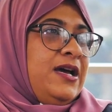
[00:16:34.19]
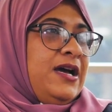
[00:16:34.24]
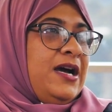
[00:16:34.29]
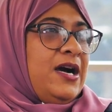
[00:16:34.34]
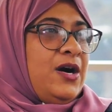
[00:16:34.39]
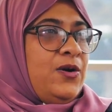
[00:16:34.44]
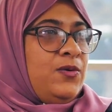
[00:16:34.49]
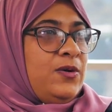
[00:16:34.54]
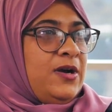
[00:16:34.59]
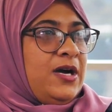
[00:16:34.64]

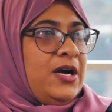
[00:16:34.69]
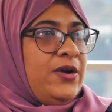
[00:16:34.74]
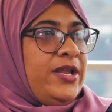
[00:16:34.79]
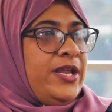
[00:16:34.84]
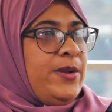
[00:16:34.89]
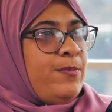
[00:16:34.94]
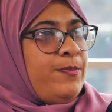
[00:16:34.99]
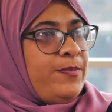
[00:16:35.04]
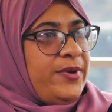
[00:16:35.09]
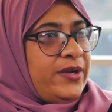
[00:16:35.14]
How
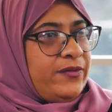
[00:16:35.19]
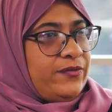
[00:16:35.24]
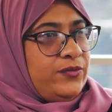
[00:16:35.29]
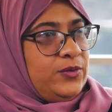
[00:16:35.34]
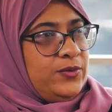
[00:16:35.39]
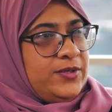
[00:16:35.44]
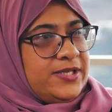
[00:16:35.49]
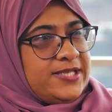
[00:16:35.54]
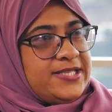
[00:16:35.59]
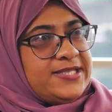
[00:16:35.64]

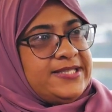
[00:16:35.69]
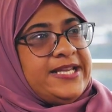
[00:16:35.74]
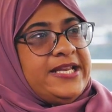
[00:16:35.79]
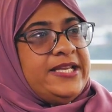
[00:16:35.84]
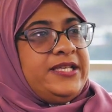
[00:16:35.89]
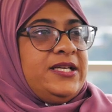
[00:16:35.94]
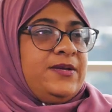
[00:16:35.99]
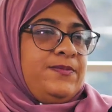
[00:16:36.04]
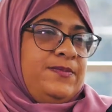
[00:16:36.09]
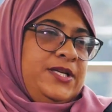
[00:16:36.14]
impactful will this
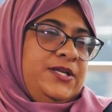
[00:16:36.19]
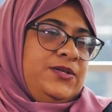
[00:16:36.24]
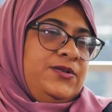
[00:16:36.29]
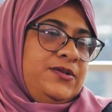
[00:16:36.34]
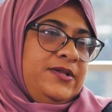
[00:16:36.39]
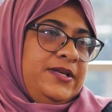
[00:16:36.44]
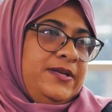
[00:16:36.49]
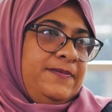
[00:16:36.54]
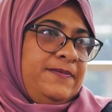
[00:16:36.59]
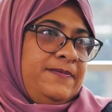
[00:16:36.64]
data be
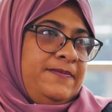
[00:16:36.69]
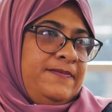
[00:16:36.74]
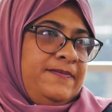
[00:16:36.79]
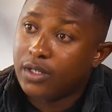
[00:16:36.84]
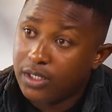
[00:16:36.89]
to them?